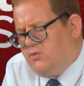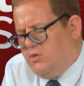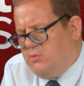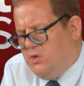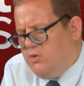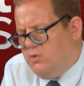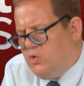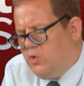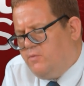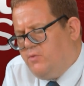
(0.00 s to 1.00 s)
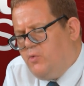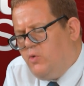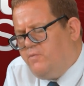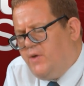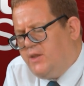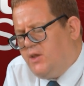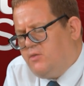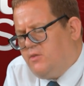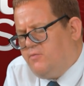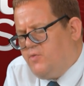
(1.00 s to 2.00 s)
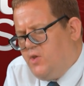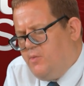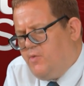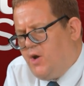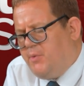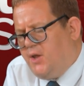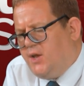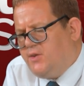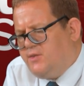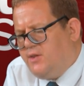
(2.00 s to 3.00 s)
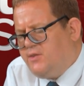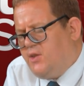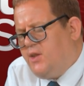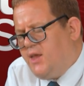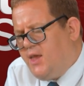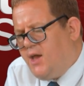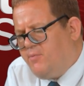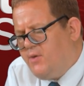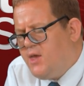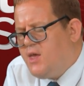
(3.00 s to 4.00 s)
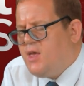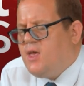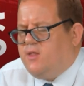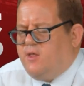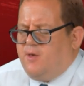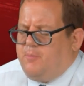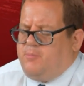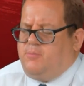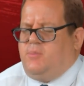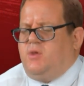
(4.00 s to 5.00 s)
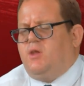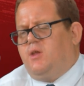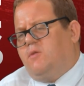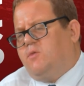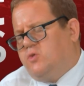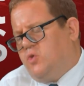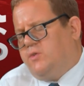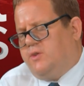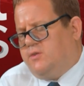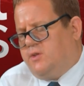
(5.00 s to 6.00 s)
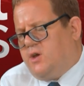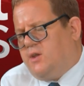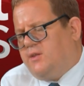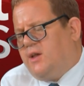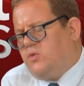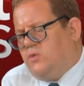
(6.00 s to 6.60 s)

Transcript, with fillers: you calling for more funding for the Environment Agency so that they have the resources to kind of tackle